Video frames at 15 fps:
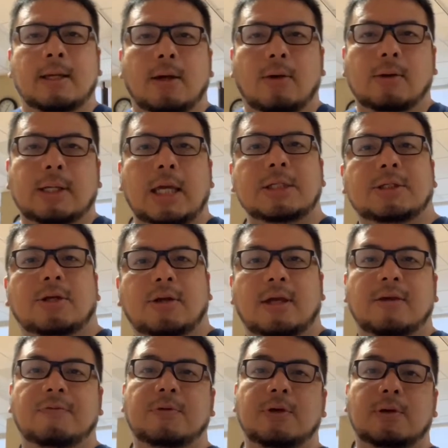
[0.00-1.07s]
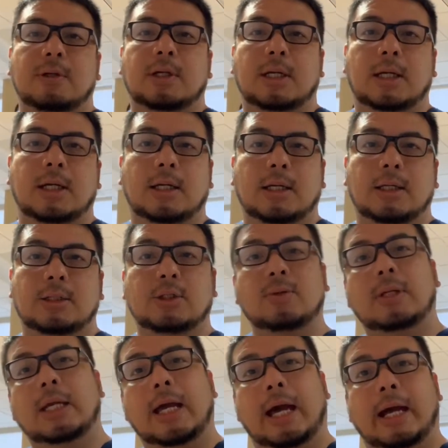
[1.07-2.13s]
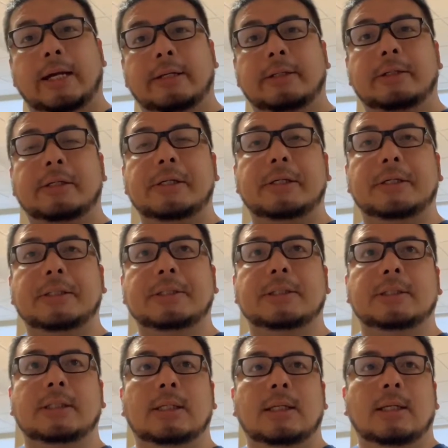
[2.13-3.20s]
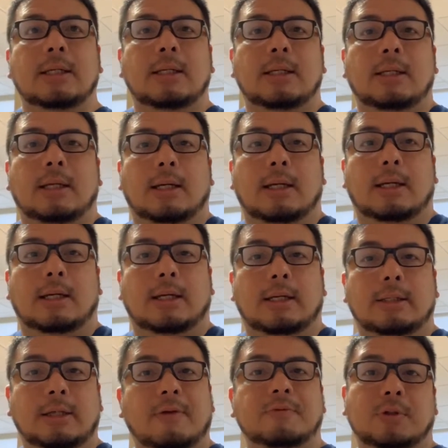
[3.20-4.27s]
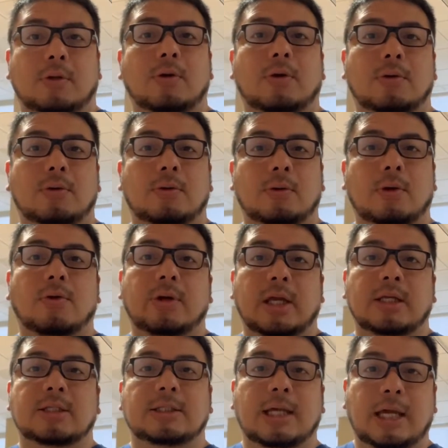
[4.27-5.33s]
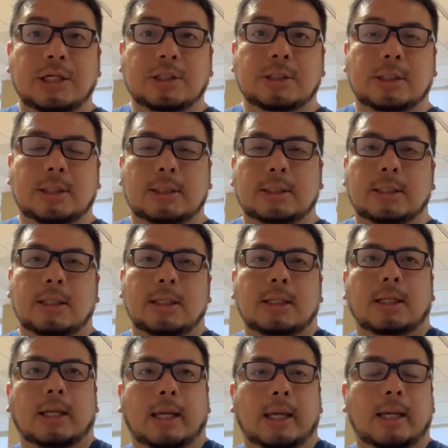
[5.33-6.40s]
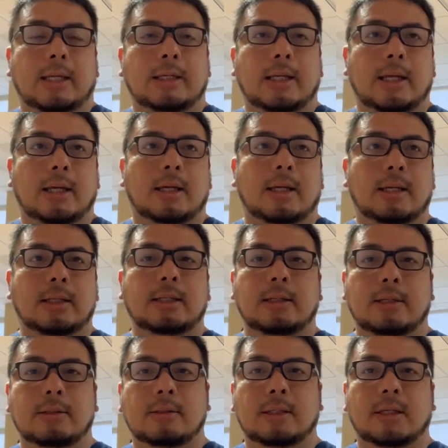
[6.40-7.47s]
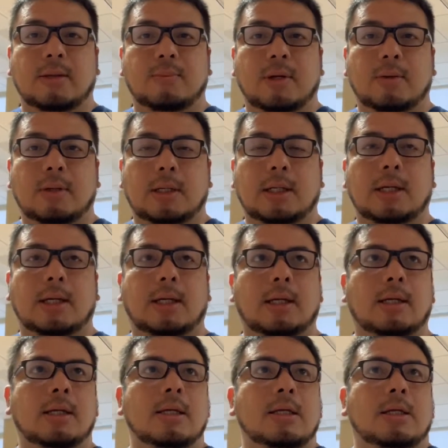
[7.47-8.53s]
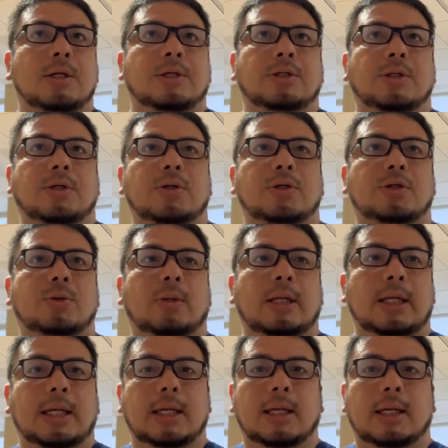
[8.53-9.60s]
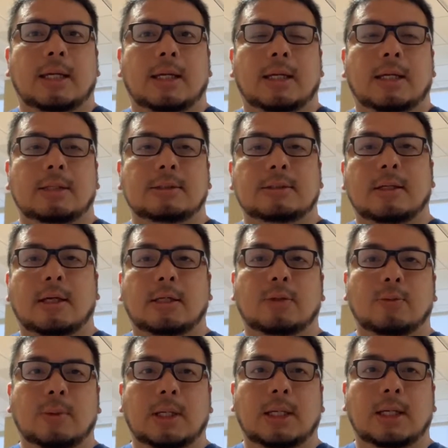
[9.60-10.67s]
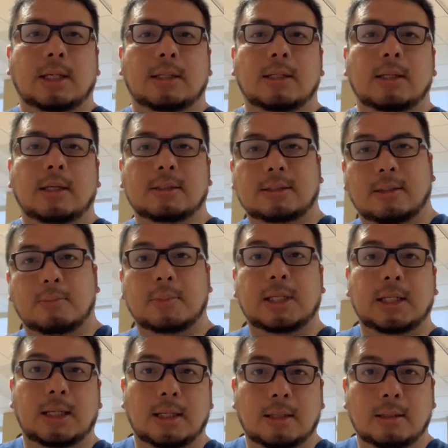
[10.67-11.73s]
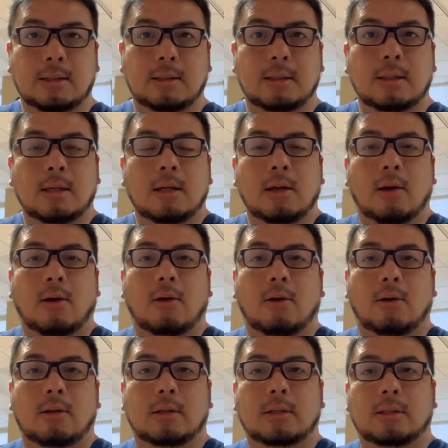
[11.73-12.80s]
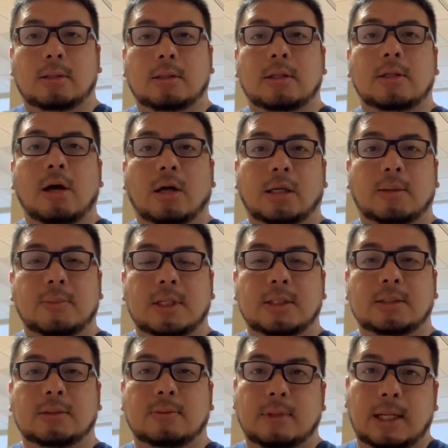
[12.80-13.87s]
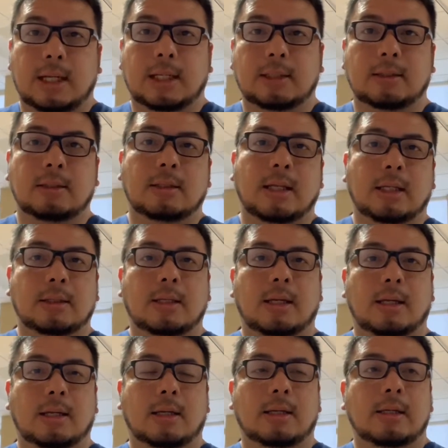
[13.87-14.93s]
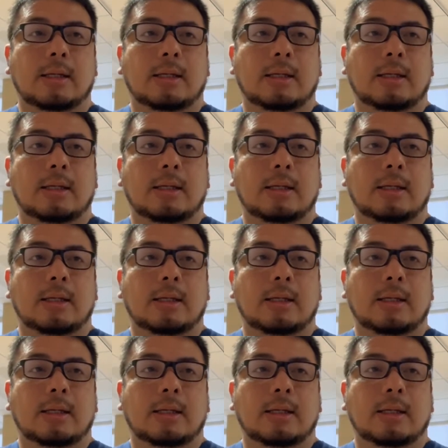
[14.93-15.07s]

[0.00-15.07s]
Okay, so if you're a newly hired nurse, you have to go orientation. And here in America, you usually start with submitting all the documents, right? Like the